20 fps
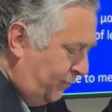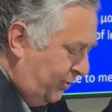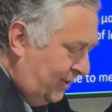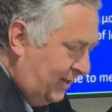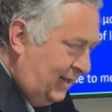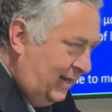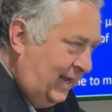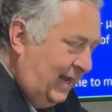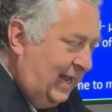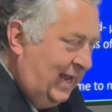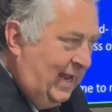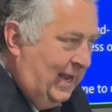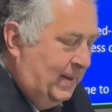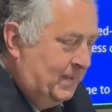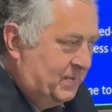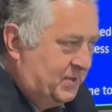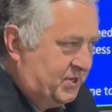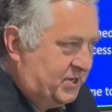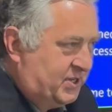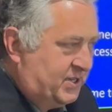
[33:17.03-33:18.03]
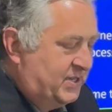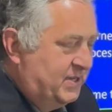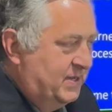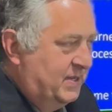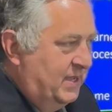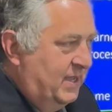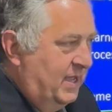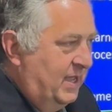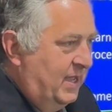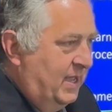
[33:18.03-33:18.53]
Believes
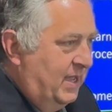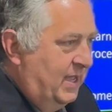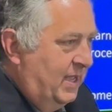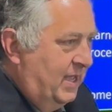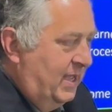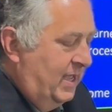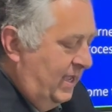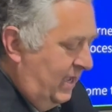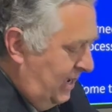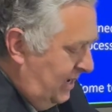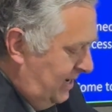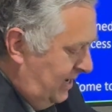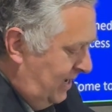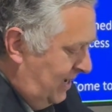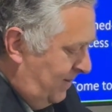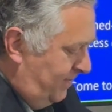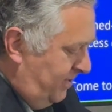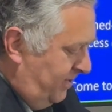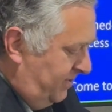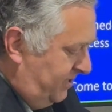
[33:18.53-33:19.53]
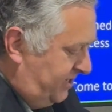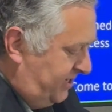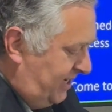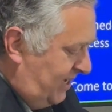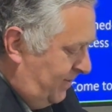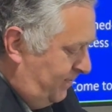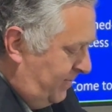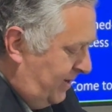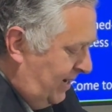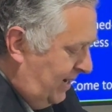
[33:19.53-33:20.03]
in him who
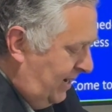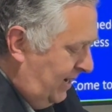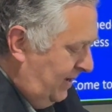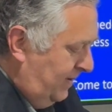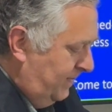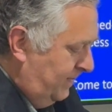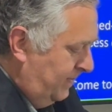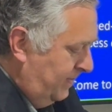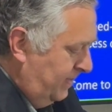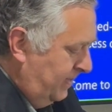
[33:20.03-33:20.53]
sent me,